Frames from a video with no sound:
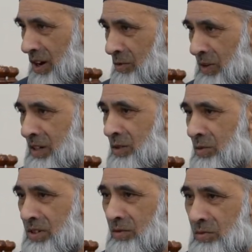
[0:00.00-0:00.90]

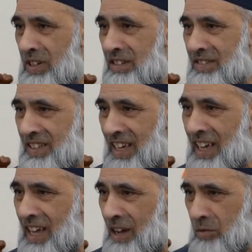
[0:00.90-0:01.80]
Who can you
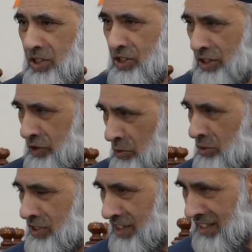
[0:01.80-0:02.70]
say, were the
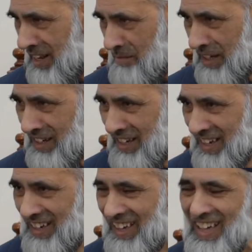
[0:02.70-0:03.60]
Seljuks Islamic?
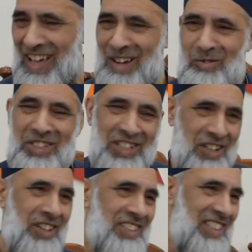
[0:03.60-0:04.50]
Were the
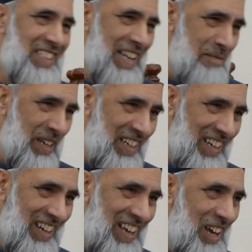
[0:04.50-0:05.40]
Turks Islamic?
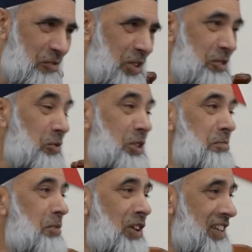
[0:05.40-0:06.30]
Were the
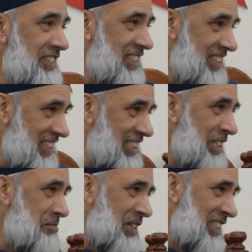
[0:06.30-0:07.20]
Mughals,
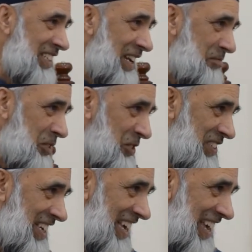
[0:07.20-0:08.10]
kitne bade Islami ho
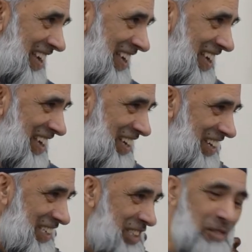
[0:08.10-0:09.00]
se, eh?
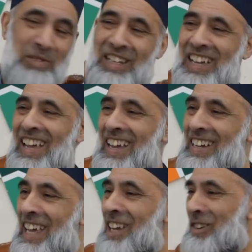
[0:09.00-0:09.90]
Kitne bade
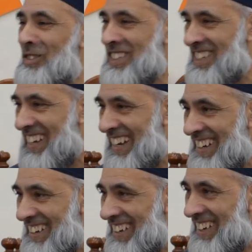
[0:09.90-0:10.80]
nek log se jaya,
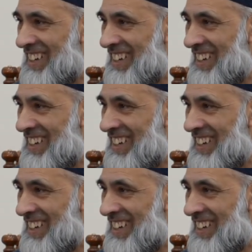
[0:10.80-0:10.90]
no?